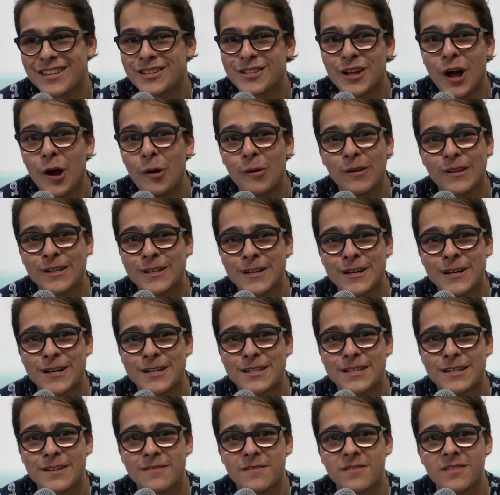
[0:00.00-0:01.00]

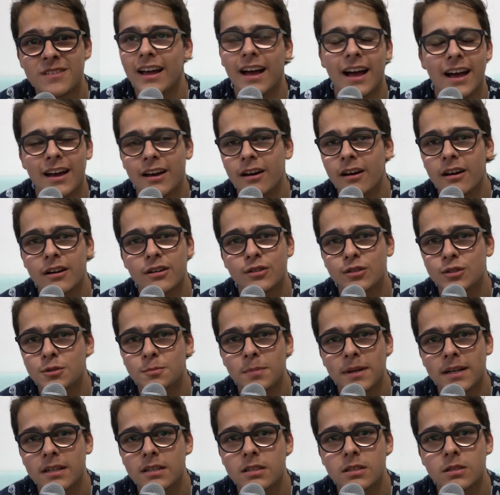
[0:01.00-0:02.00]
alternative. I gotta
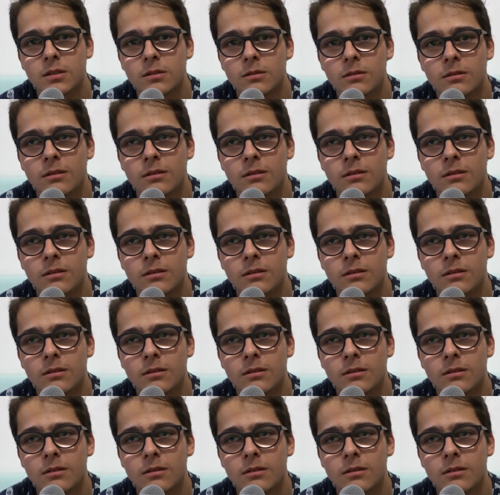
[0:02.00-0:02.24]
respect you.